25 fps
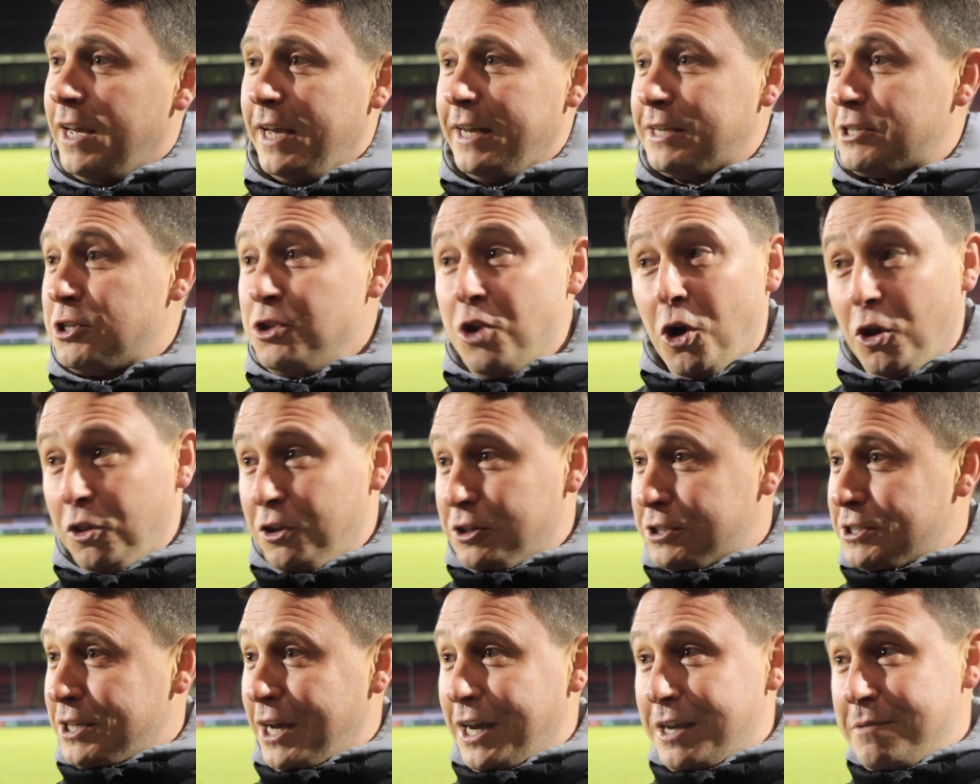It's not
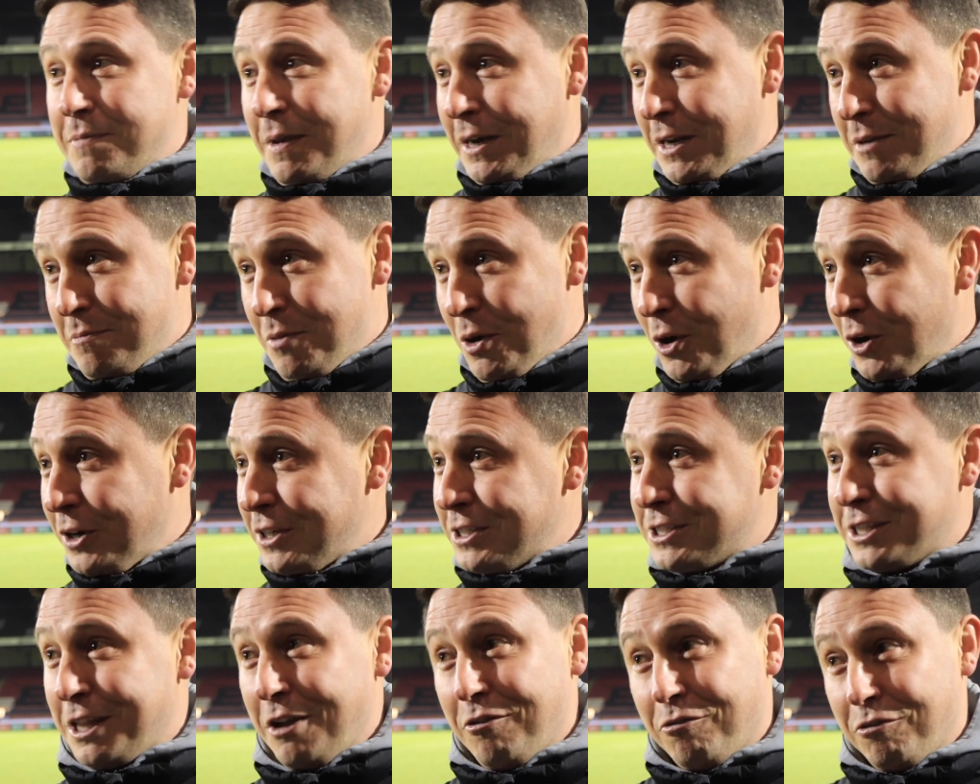the same anymore.
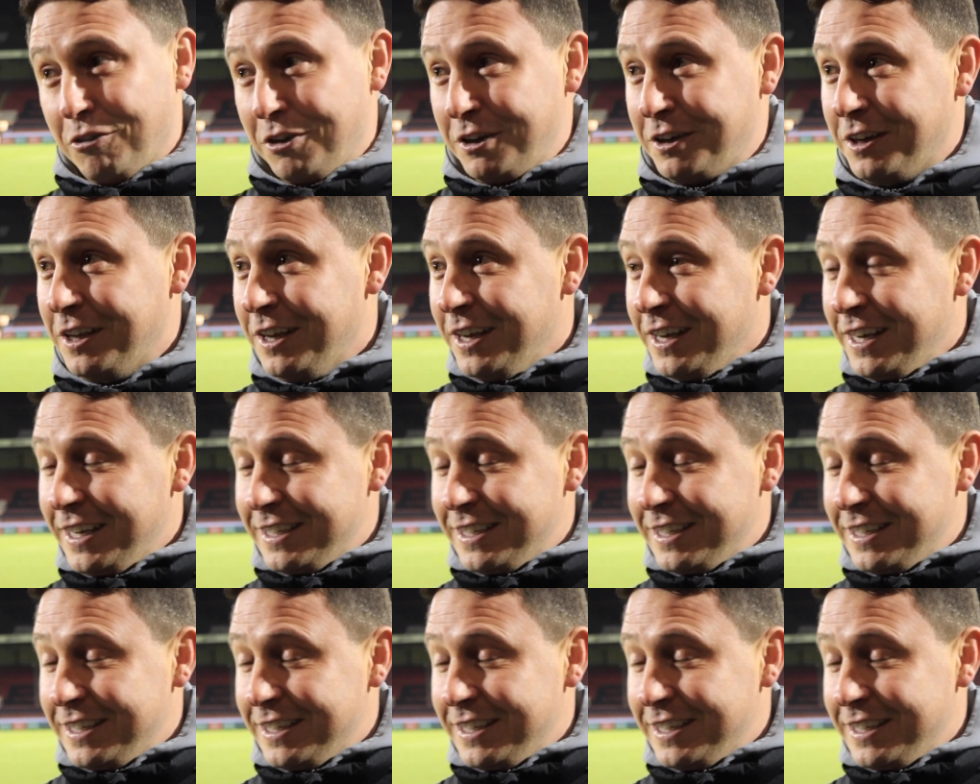It's different.